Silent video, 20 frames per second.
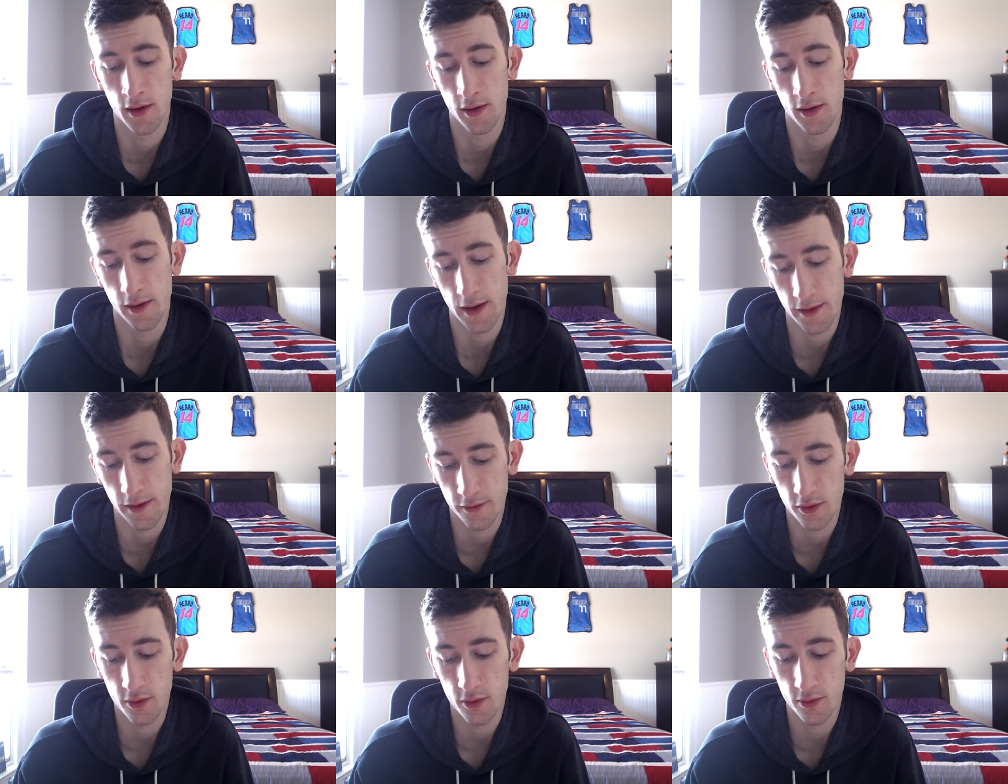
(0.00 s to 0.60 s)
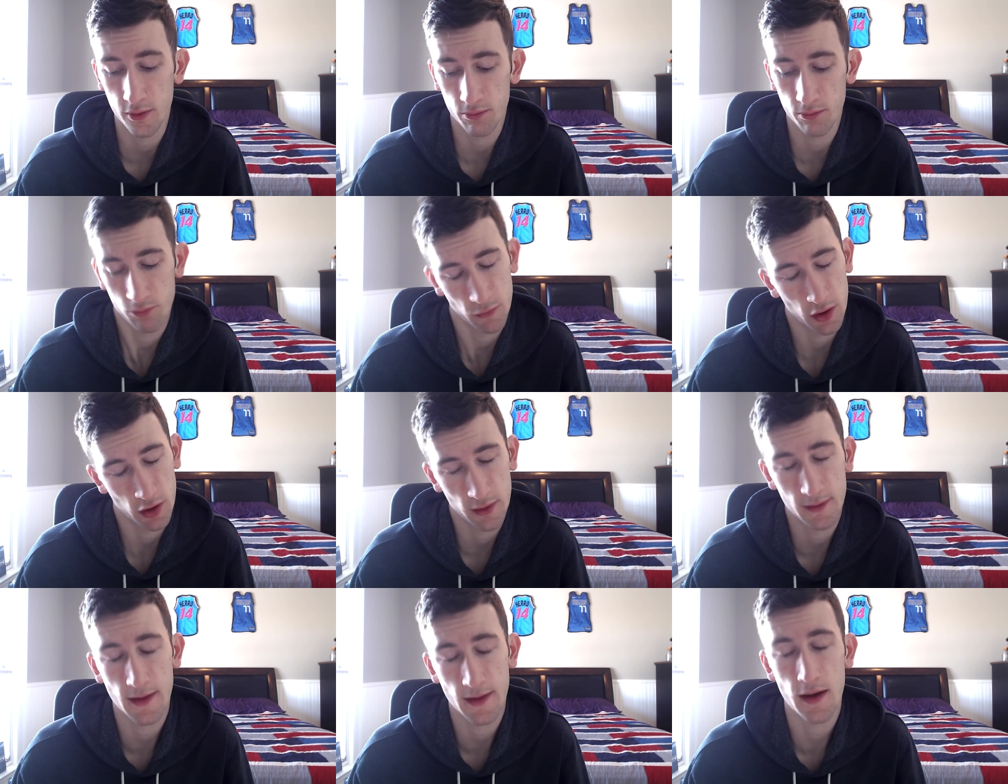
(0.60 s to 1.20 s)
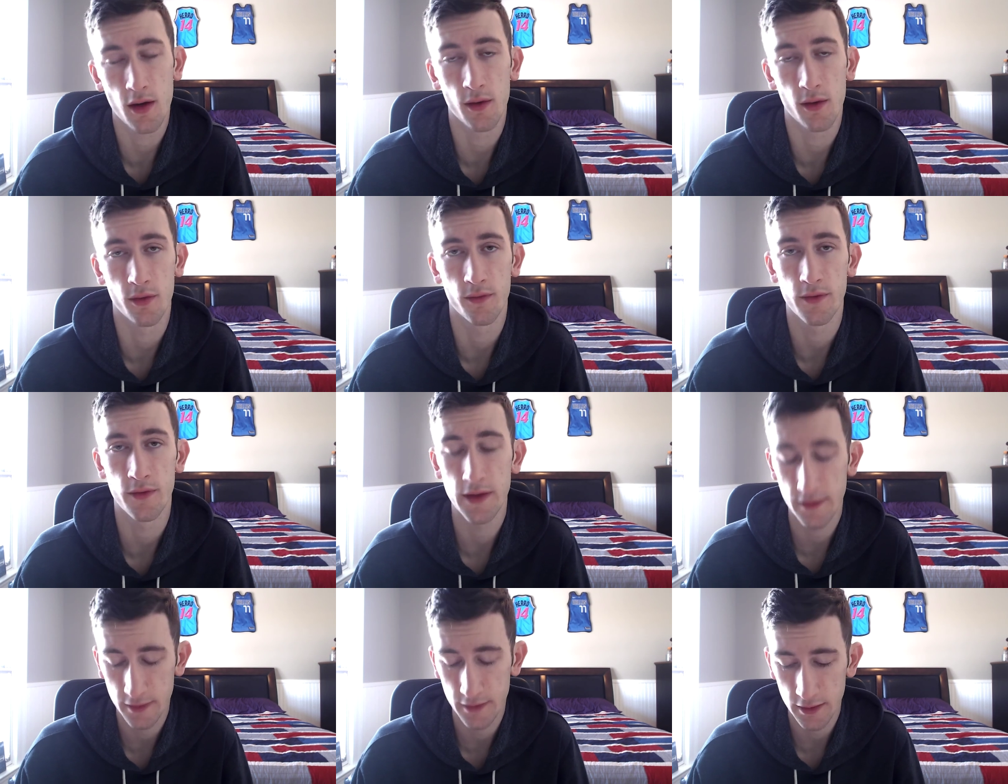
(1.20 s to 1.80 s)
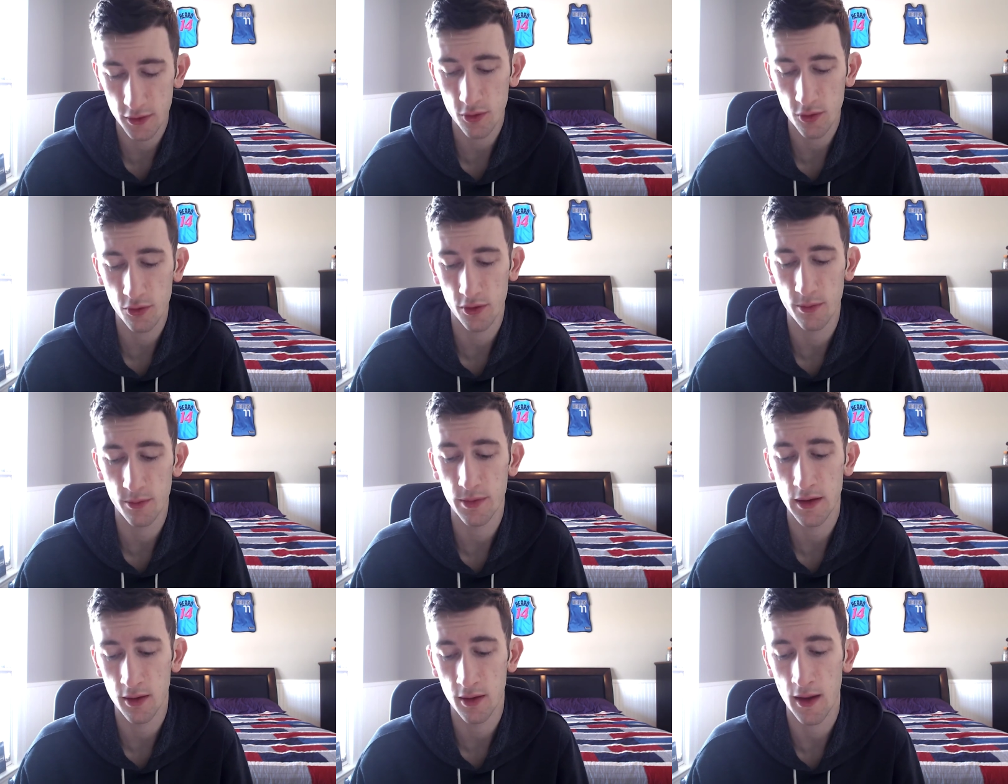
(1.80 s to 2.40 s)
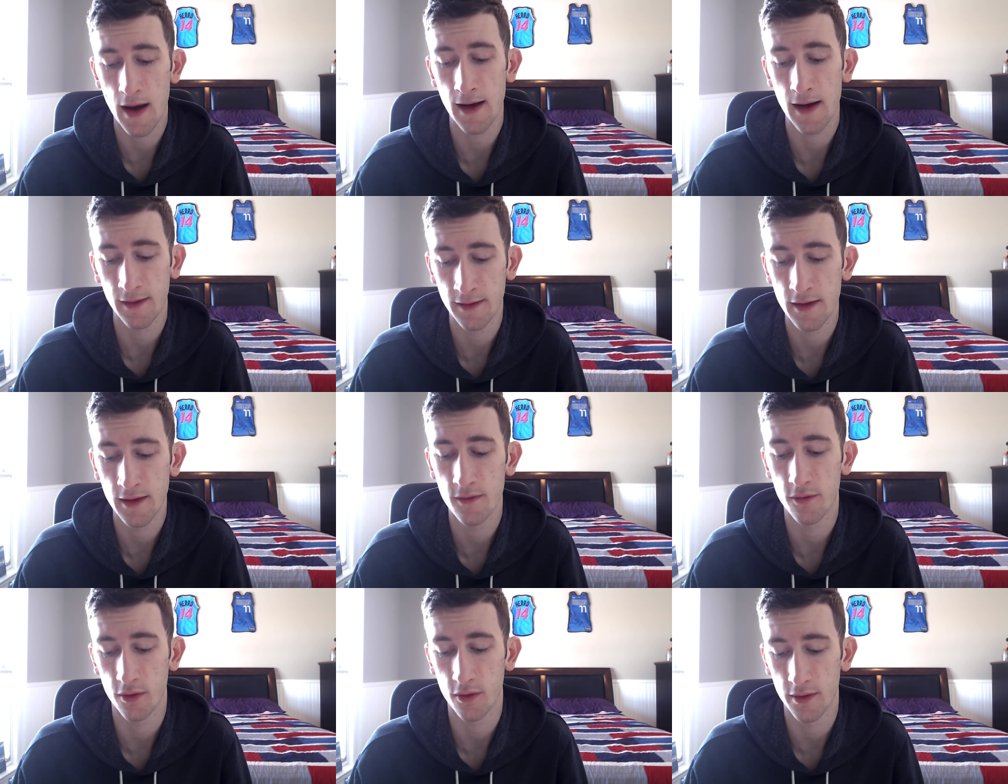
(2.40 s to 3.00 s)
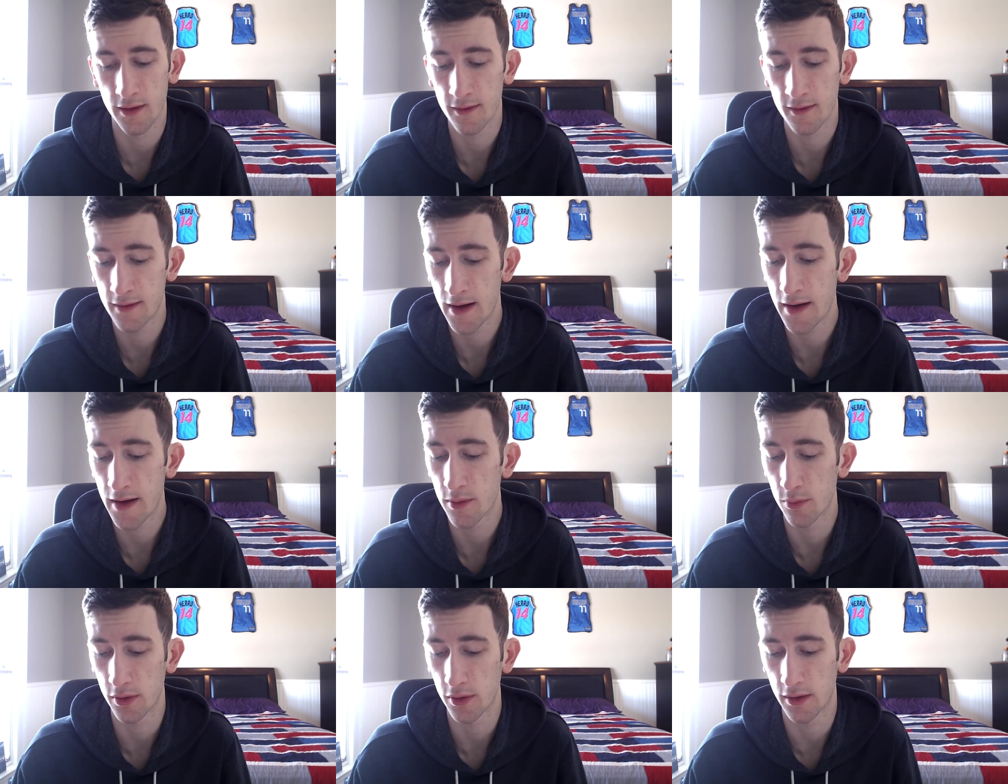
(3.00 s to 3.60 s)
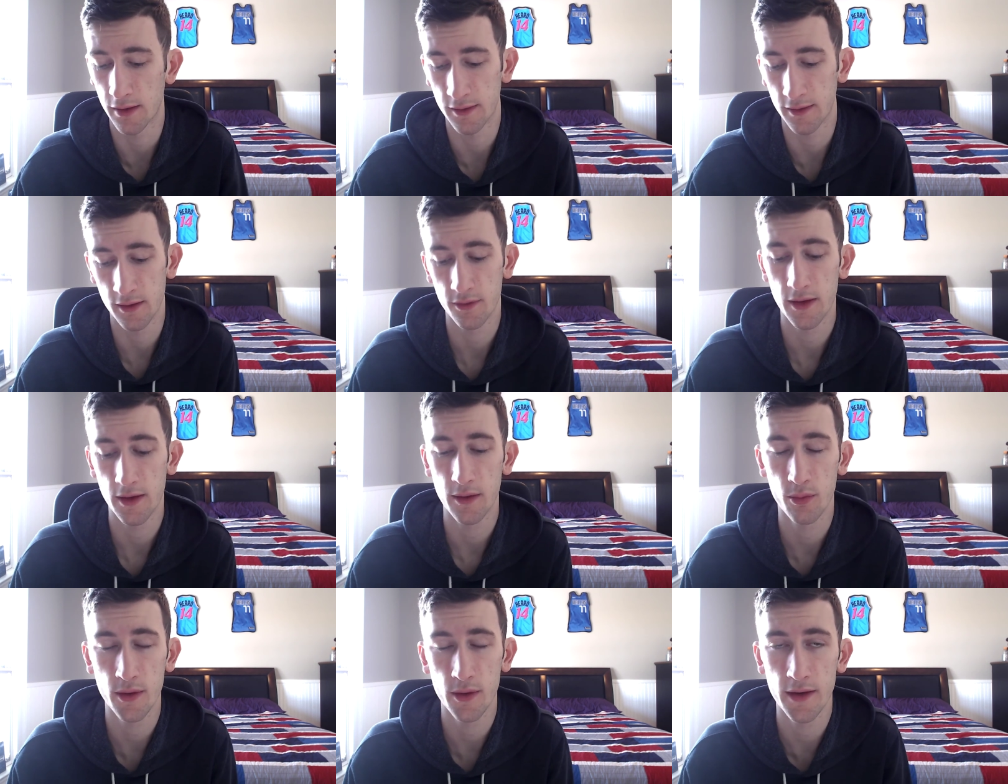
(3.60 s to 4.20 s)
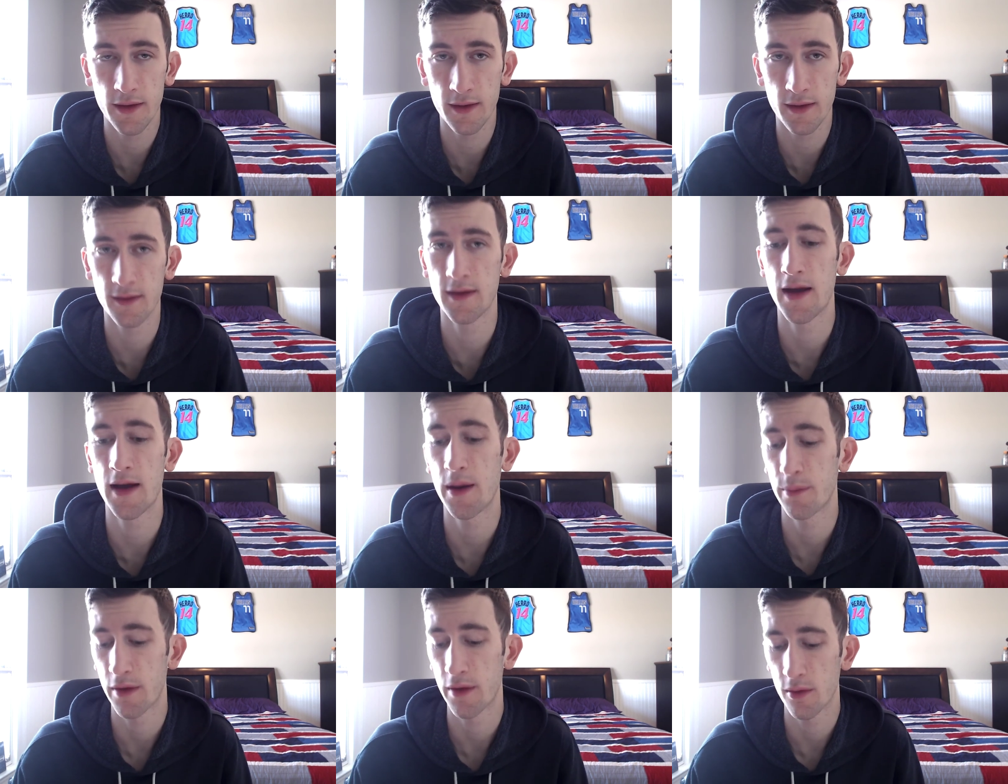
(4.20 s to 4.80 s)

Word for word: as you could tell, VCU should be locked in for this game because if they win this game,